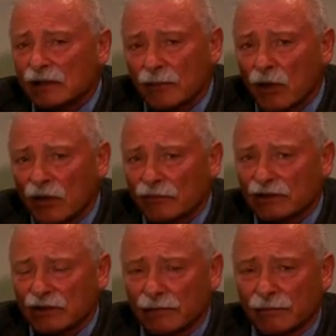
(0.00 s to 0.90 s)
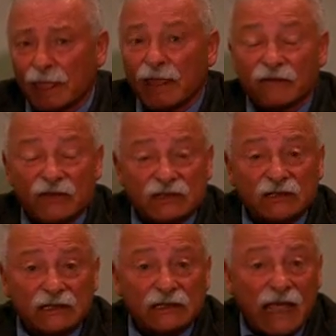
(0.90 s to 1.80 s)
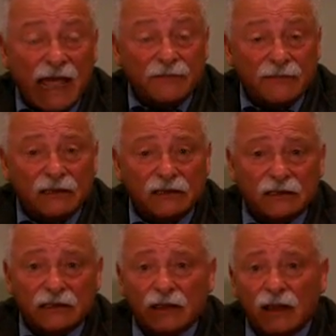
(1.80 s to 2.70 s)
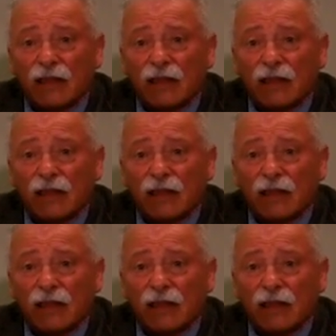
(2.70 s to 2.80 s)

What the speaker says: that are bothering them, physically and mentally,